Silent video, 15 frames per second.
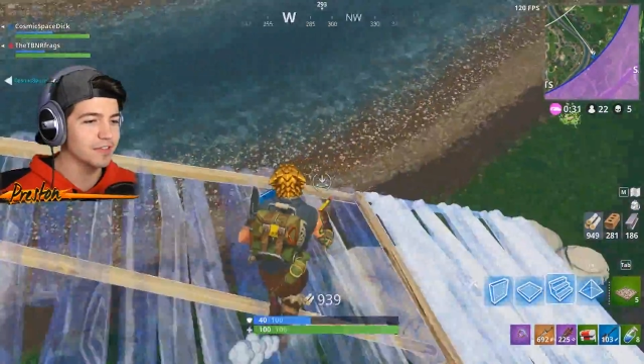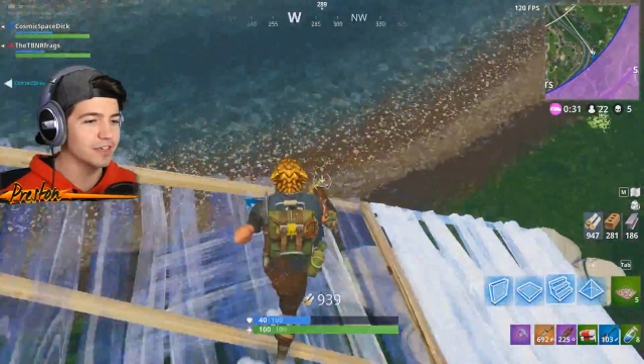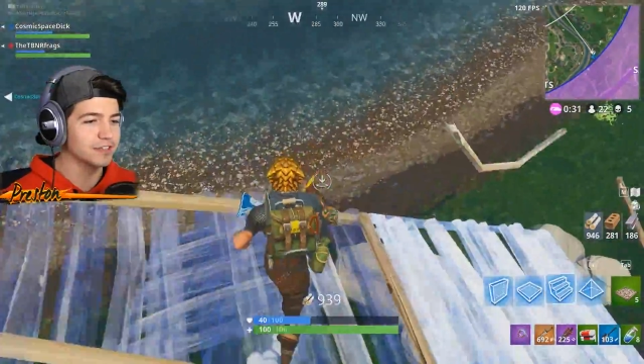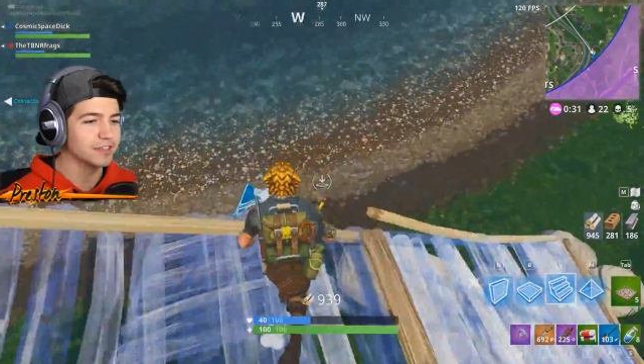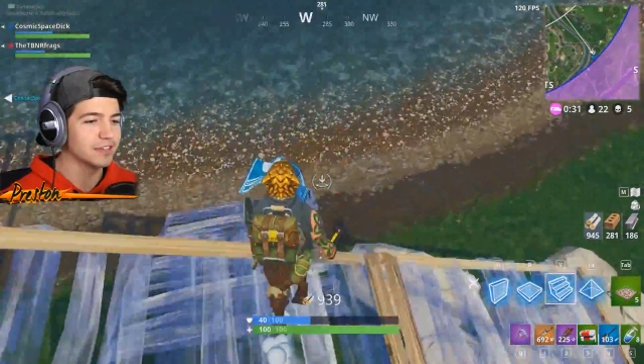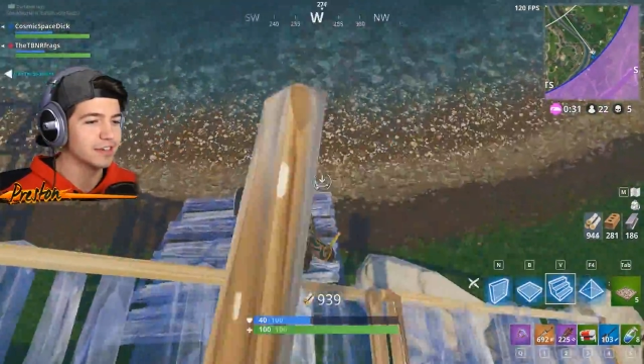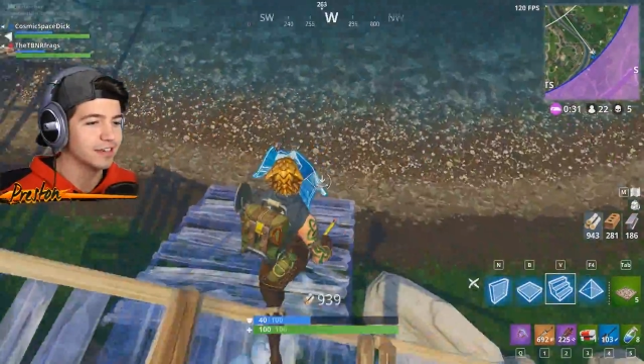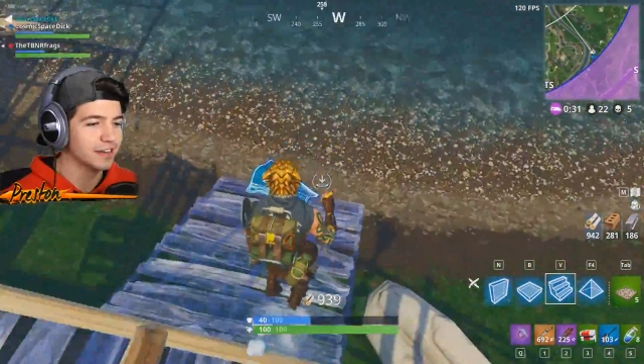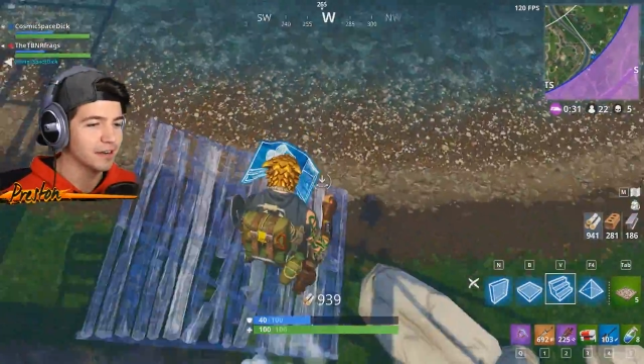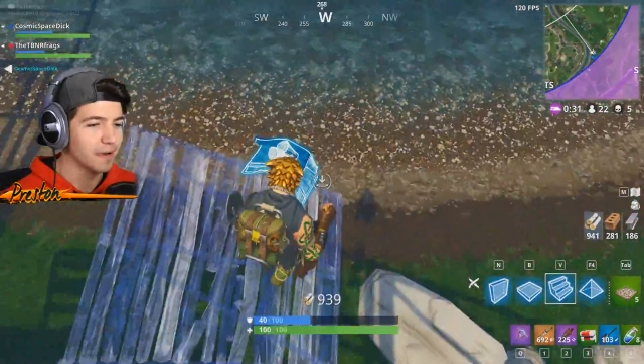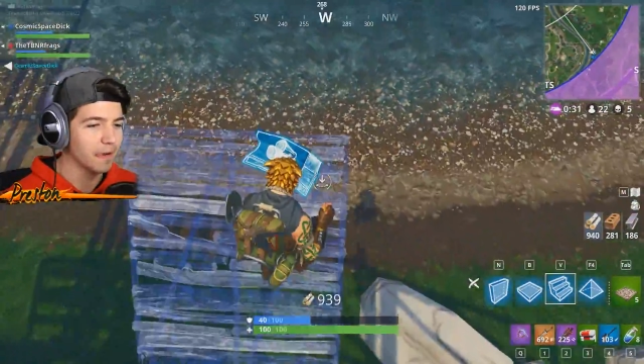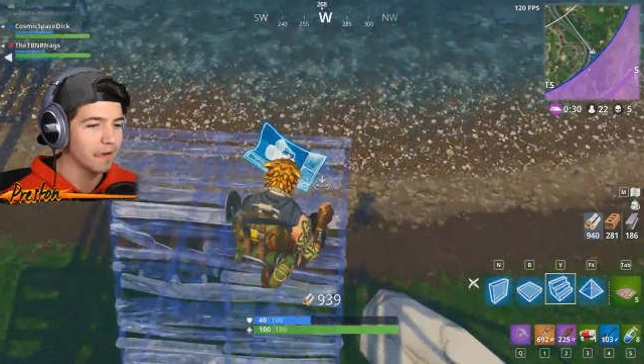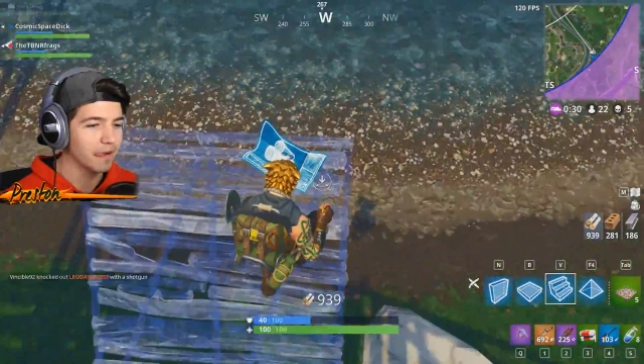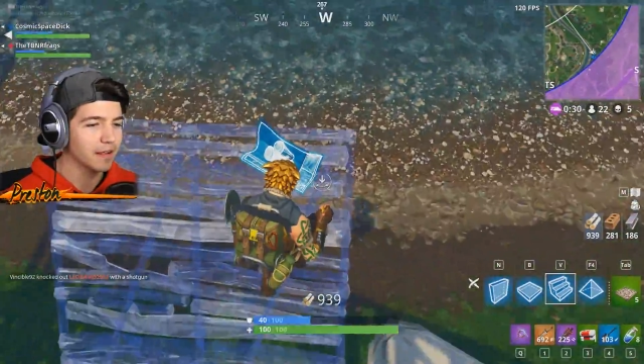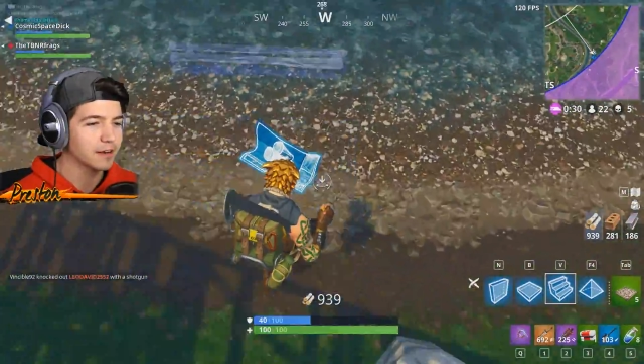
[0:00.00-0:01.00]
this.
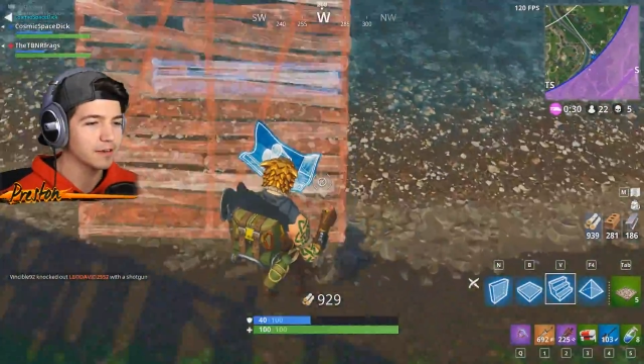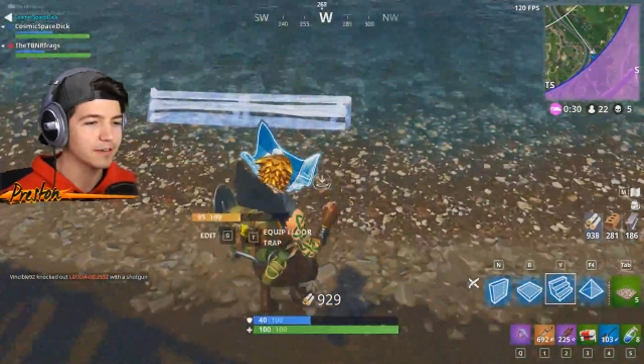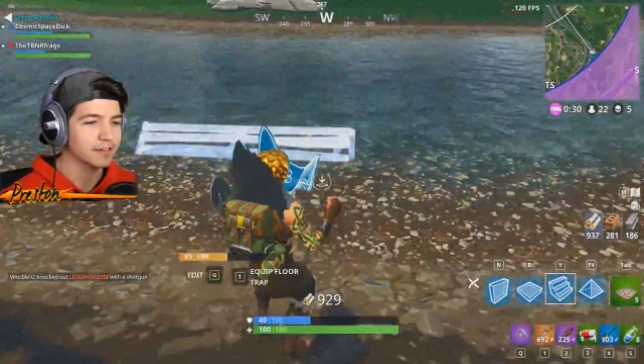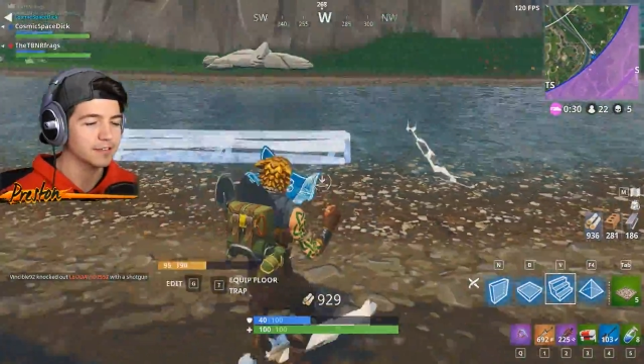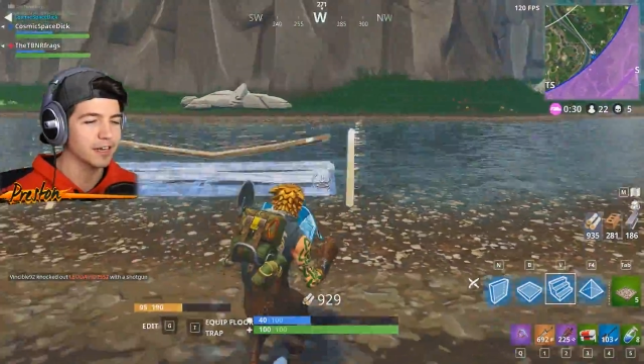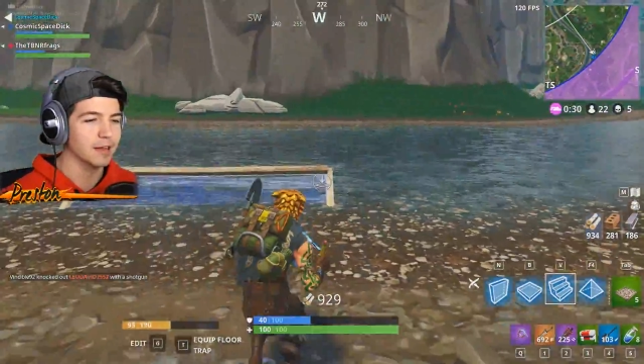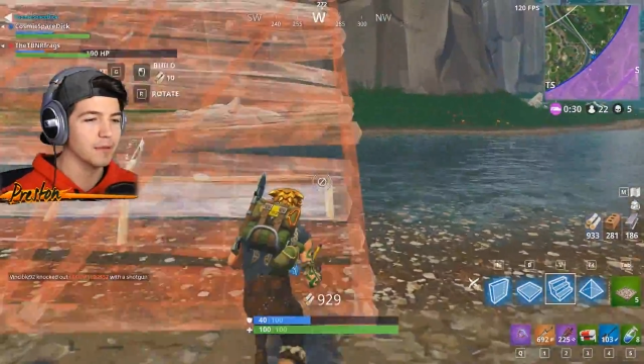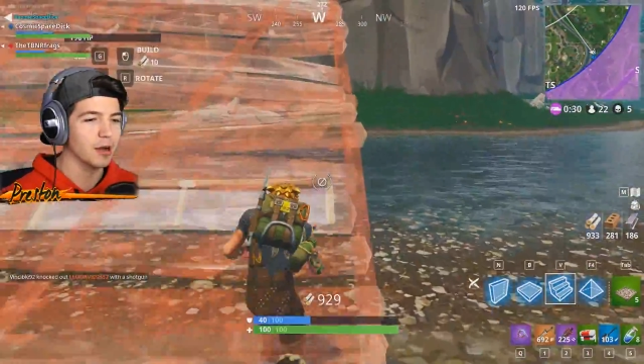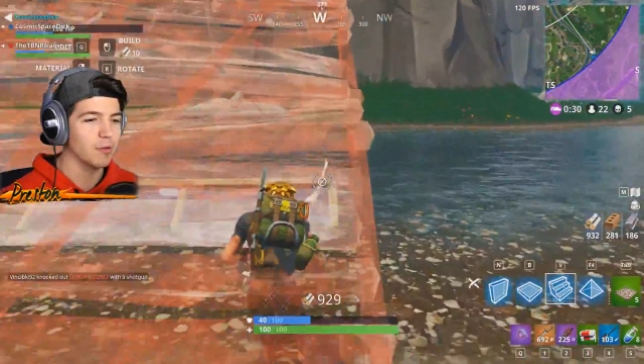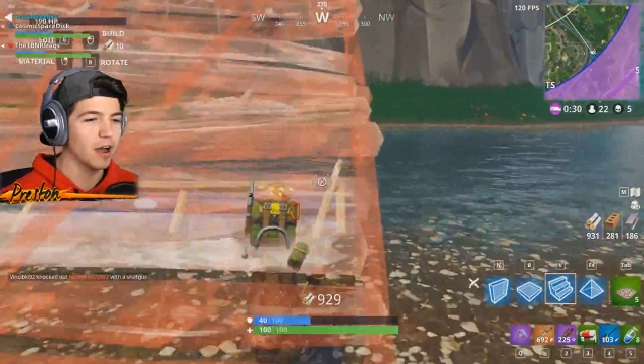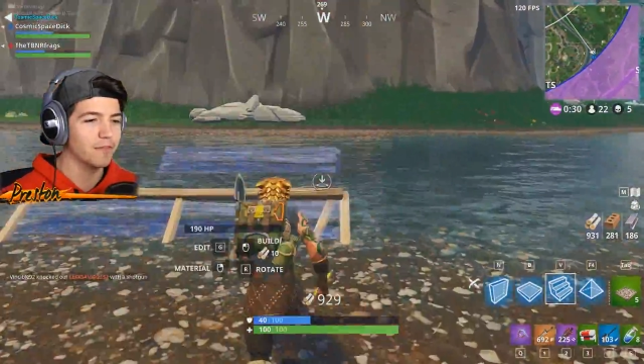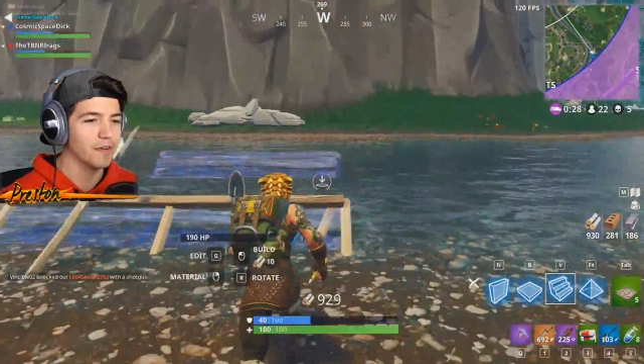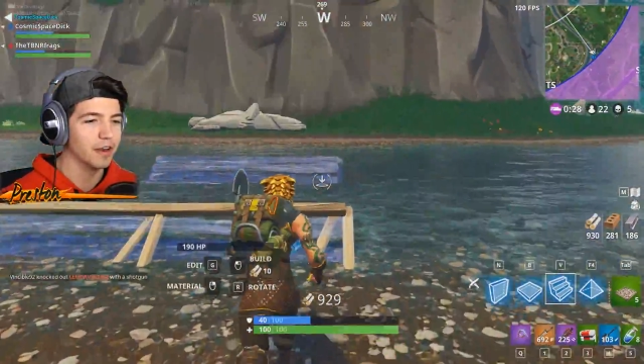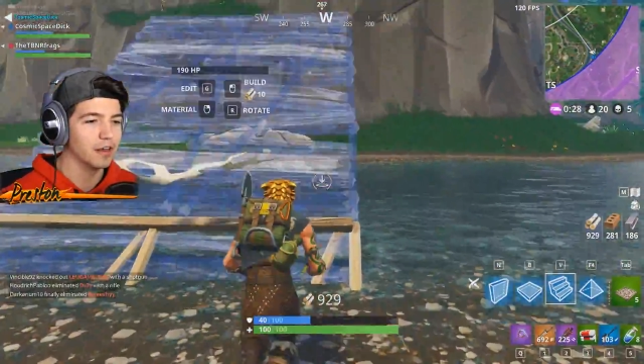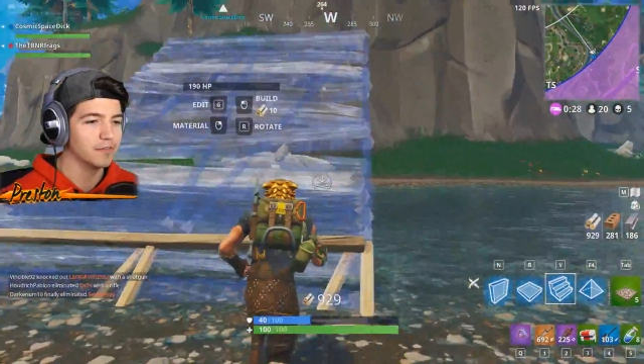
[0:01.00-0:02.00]
Damn, my
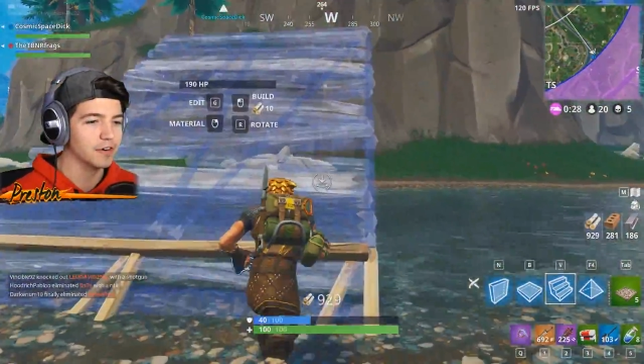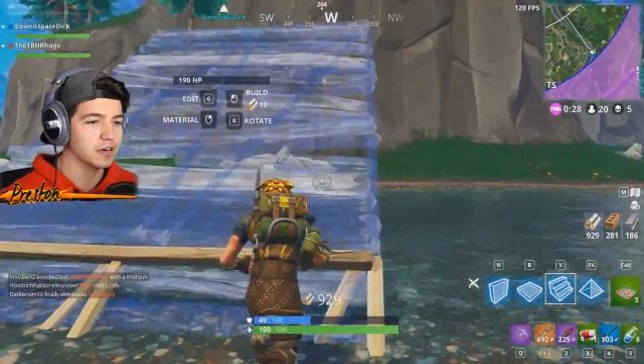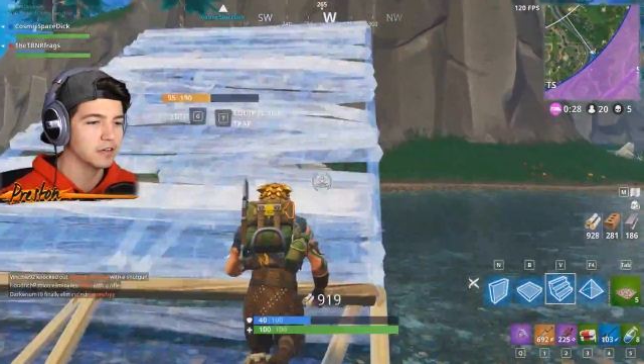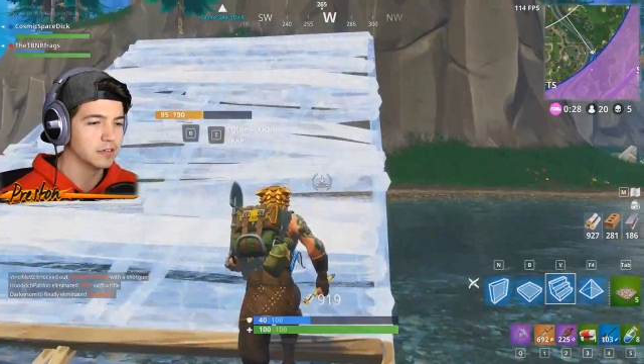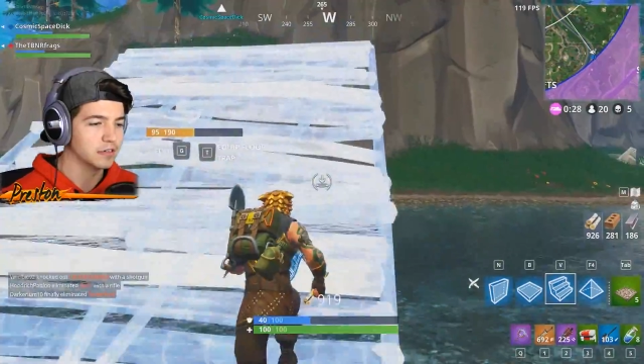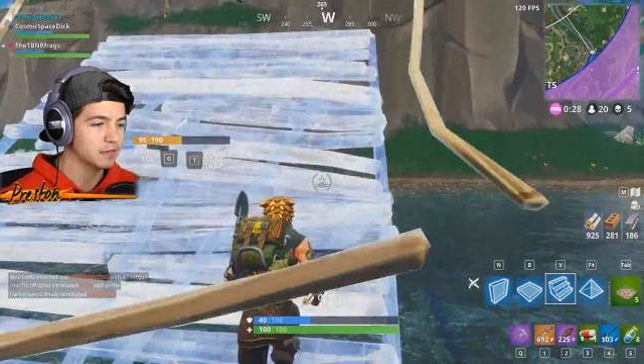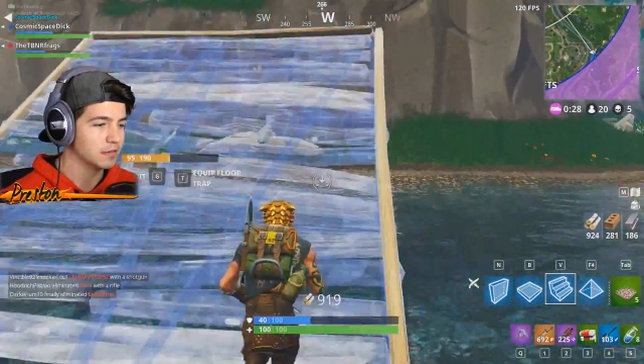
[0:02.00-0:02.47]
wife I love her.